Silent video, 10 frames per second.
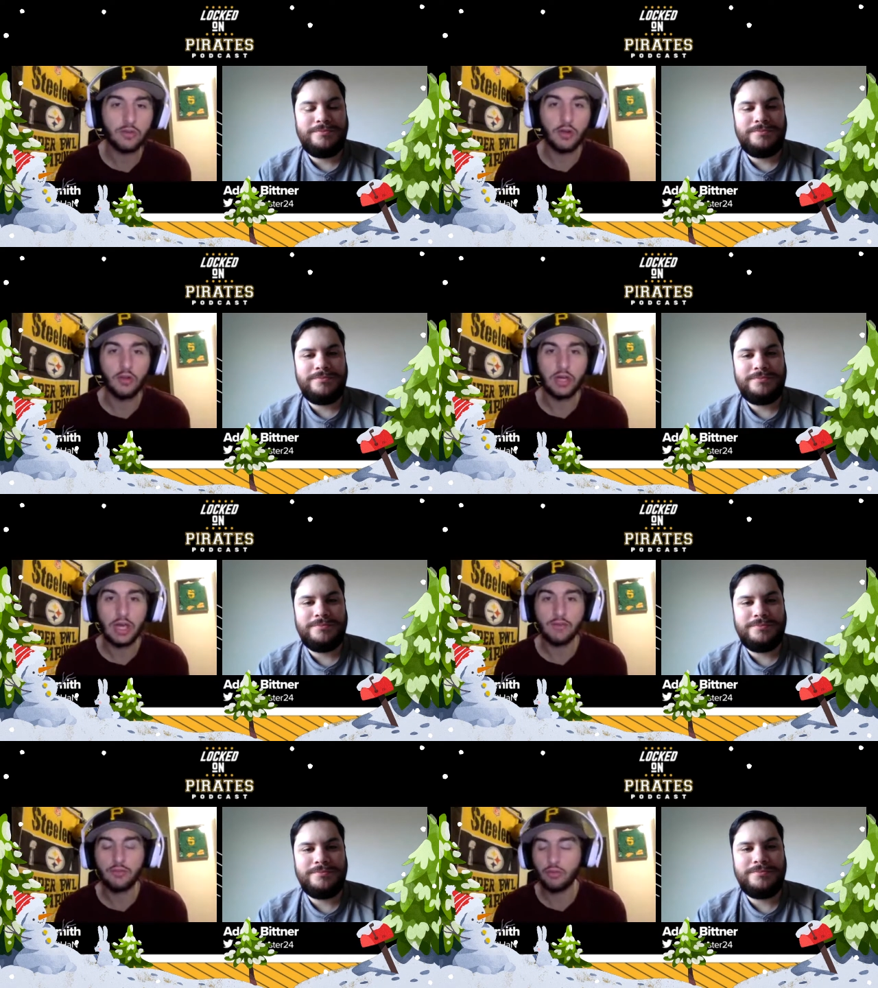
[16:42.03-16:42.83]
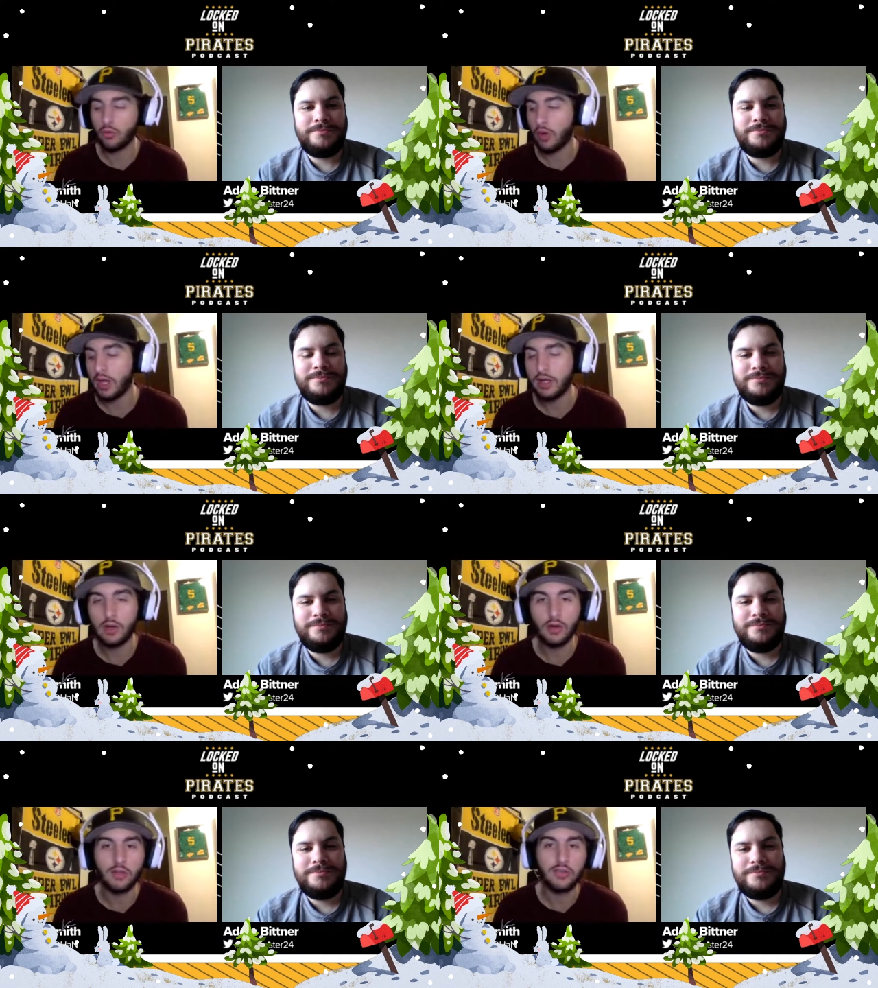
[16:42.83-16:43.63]
Speaker 1: currently have two
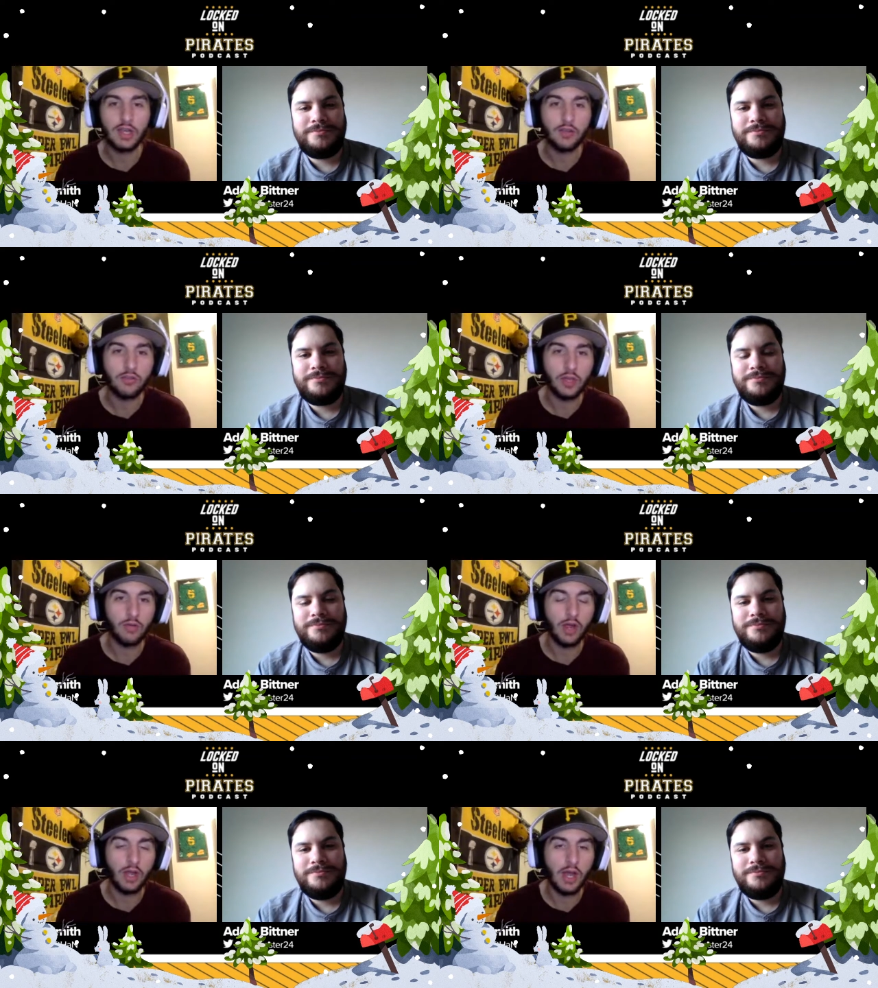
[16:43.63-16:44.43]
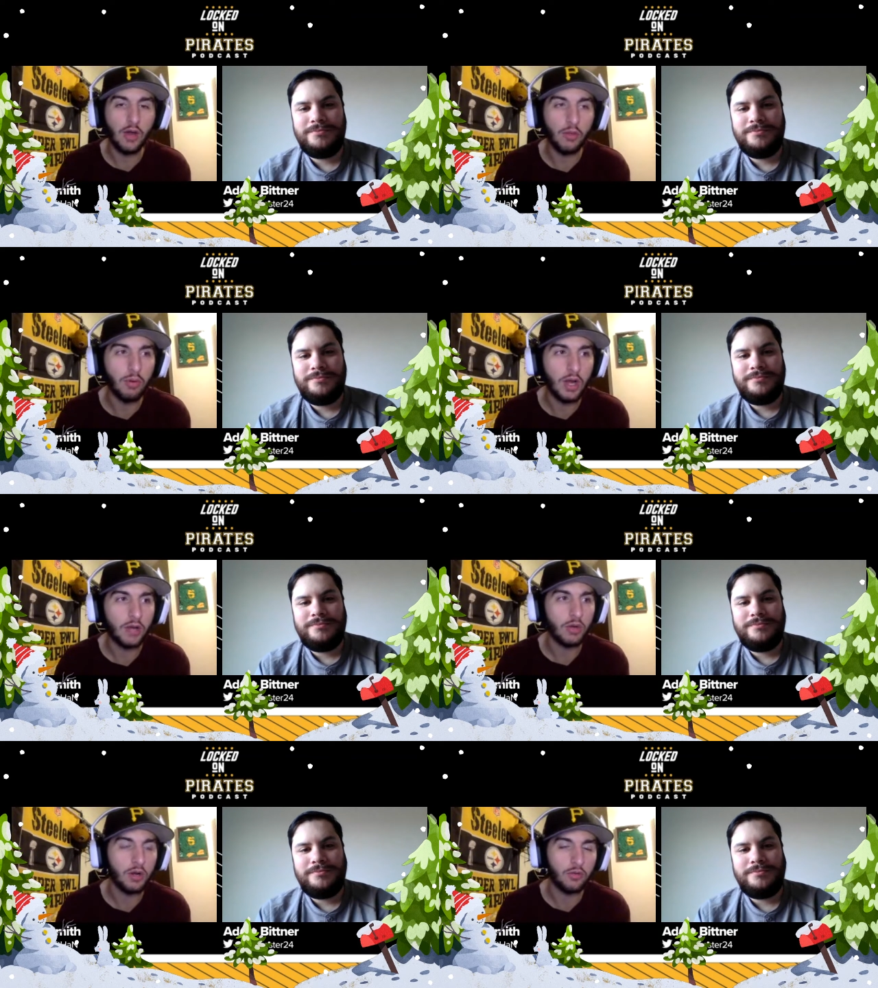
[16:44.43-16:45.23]
reindeer on Santa's sleigh right now, and
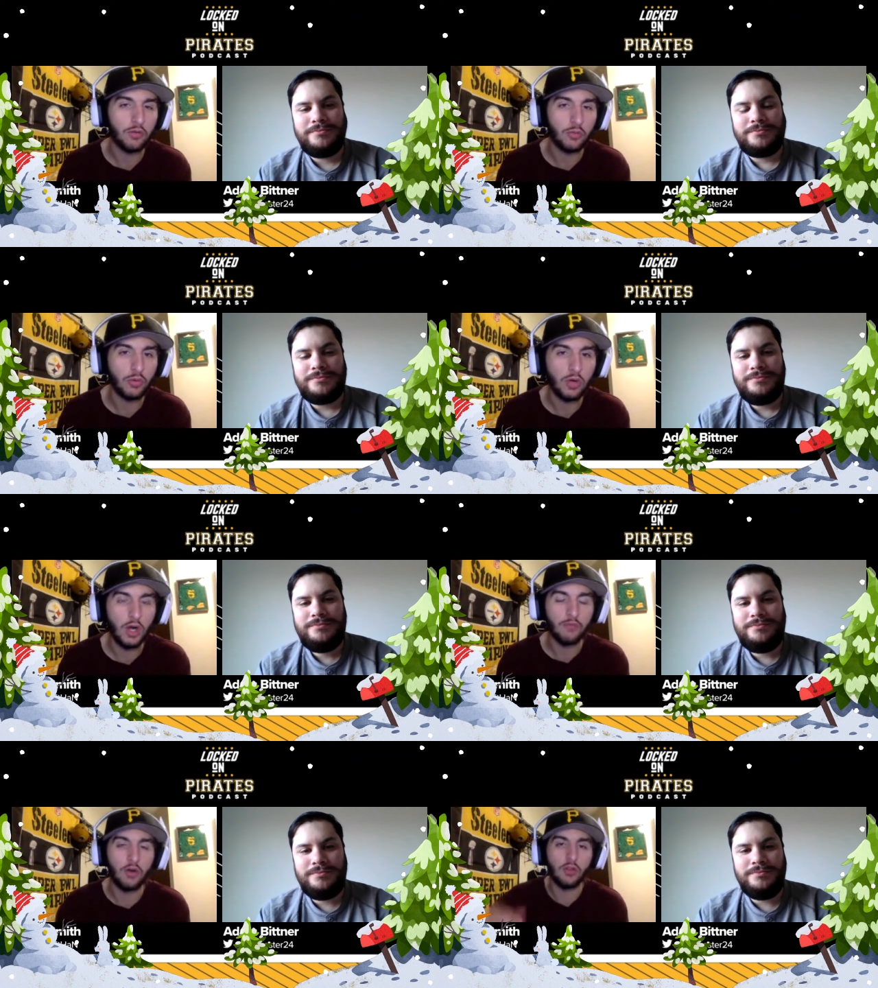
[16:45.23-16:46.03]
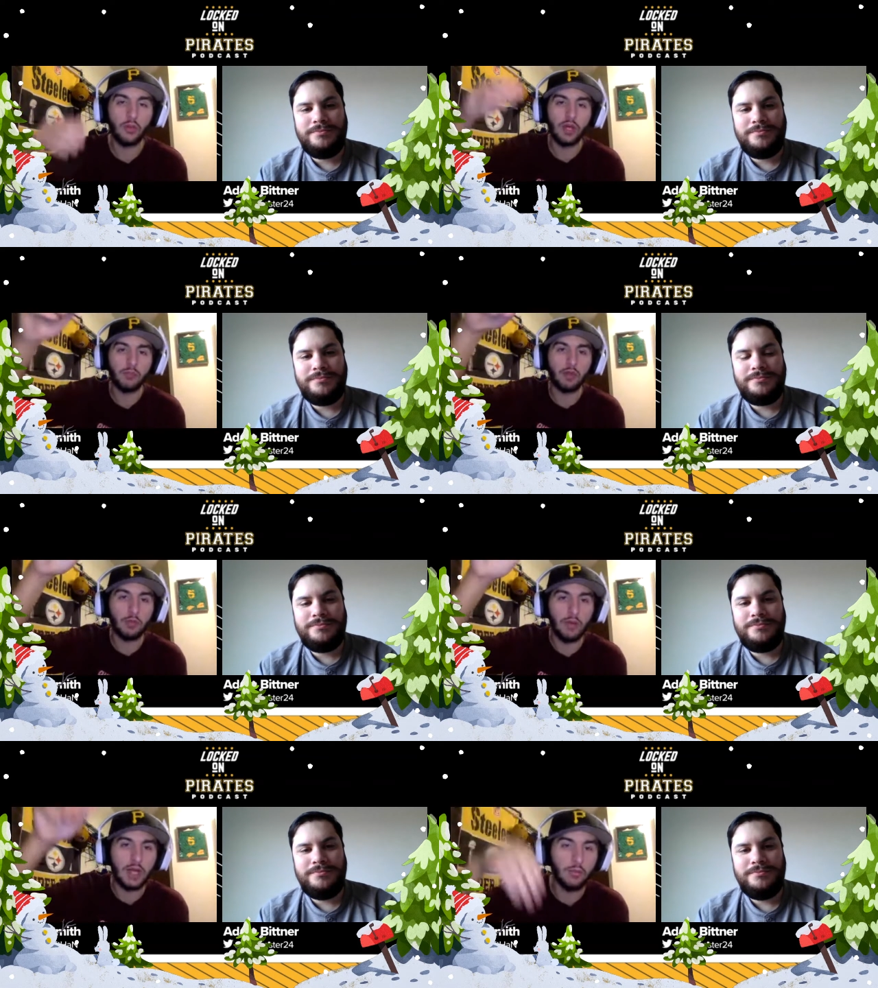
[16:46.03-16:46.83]
Bryan Reynolds is Rudolph all the way up
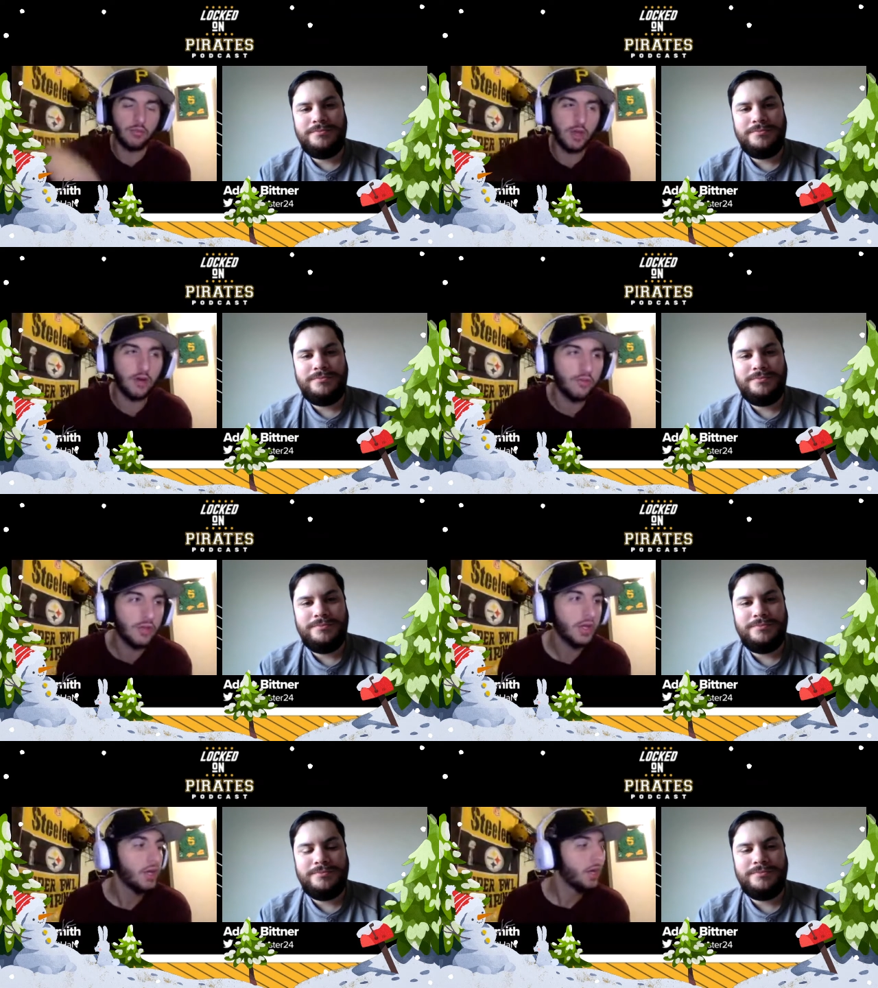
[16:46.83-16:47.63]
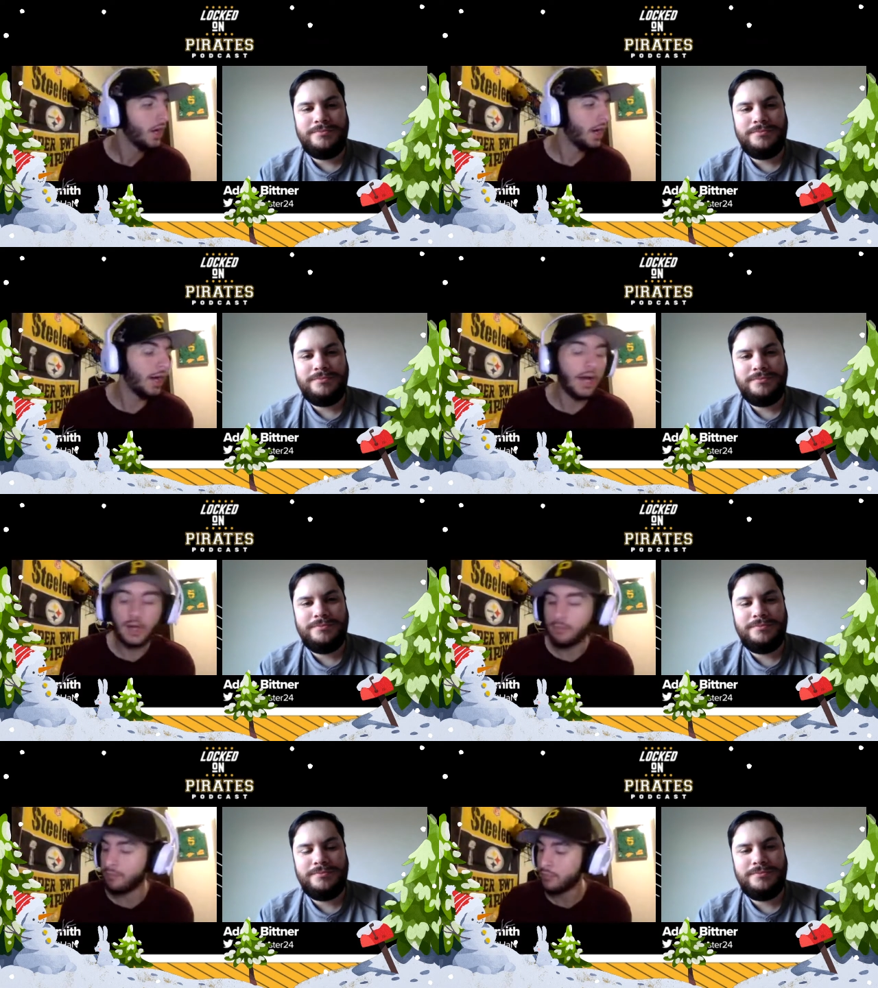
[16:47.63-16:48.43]
there by himself.
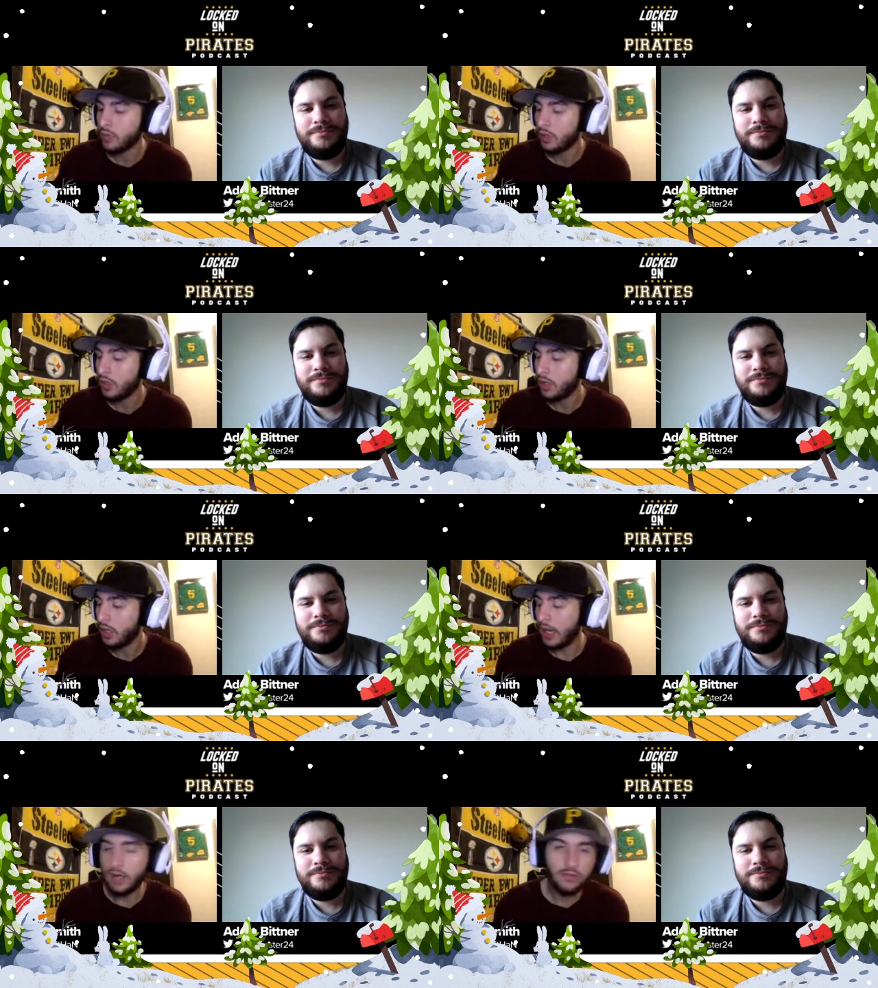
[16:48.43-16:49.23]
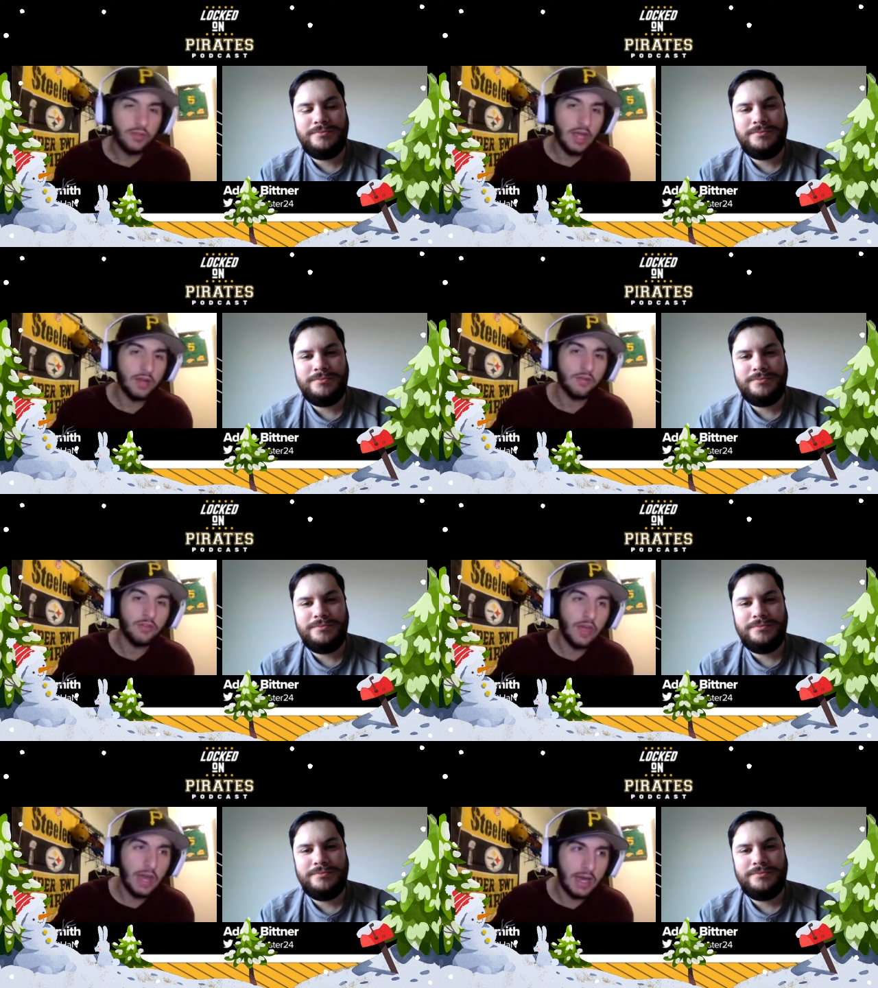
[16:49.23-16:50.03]
Um, outside
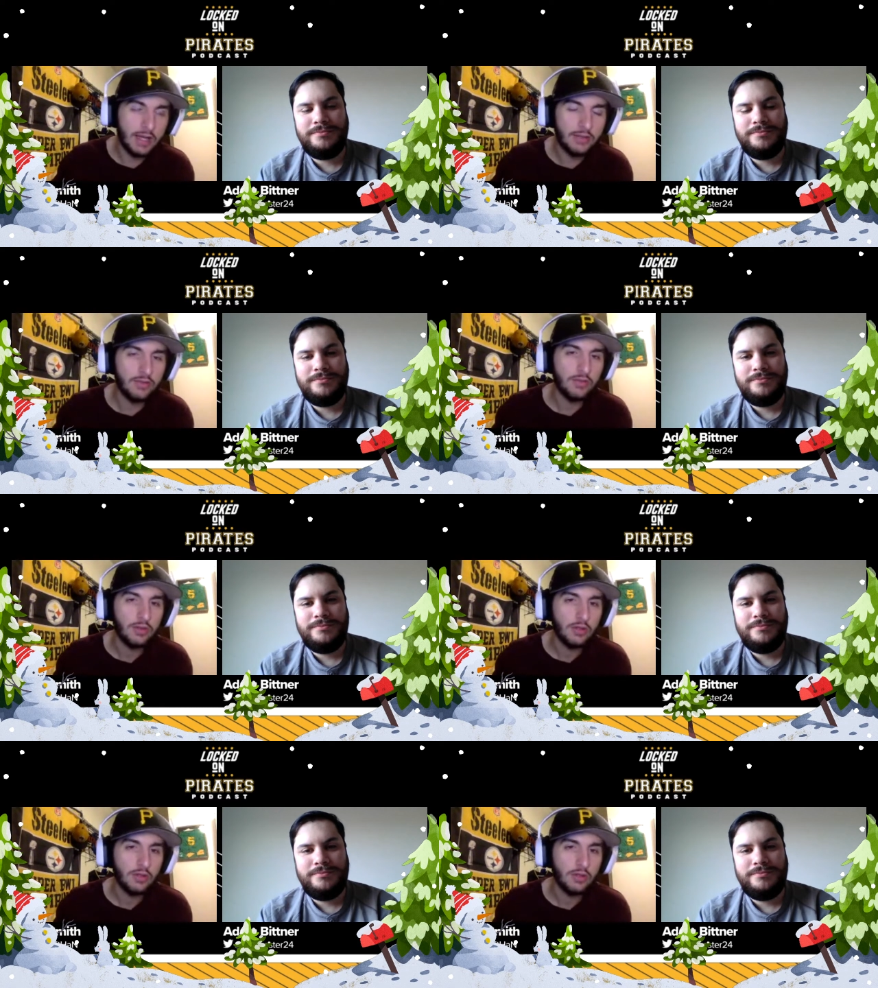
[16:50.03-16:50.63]
of that,